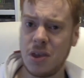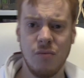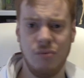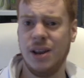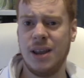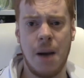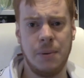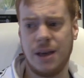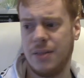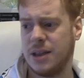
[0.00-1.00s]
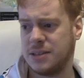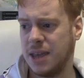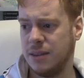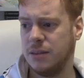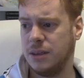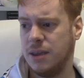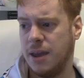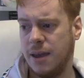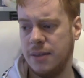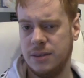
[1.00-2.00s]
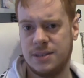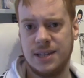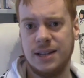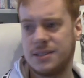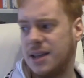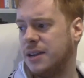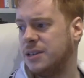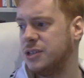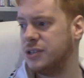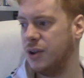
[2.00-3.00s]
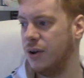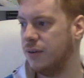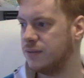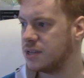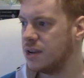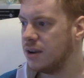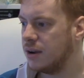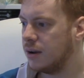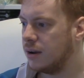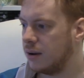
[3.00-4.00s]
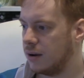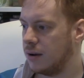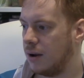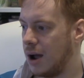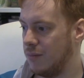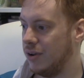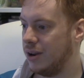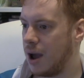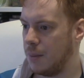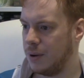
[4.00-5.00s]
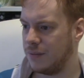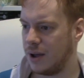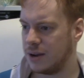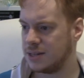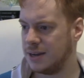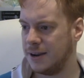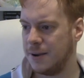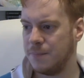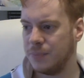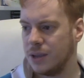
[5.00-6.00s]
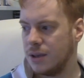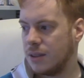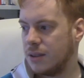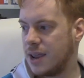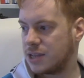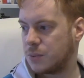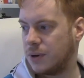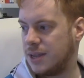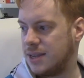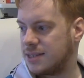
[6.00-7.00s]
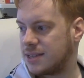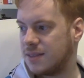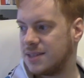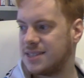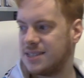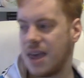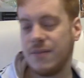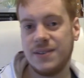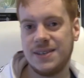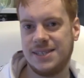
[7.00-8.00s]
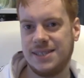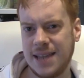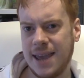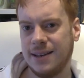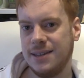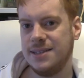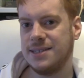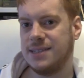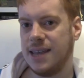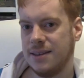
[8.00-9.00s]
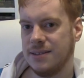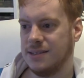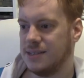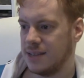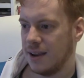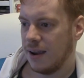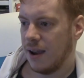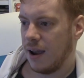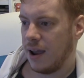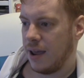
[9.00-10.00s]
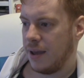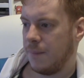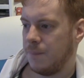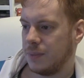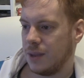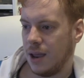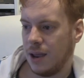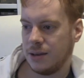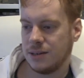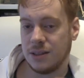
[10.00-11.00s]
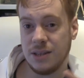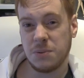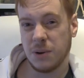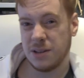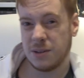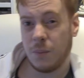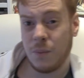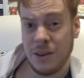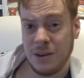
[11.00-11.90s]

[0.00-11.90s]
really happy that that's getting the uh, the seals that it deserves. I'm really happy with that. Um, the next one is the Seven Deadly Sins. Um, and this one is a.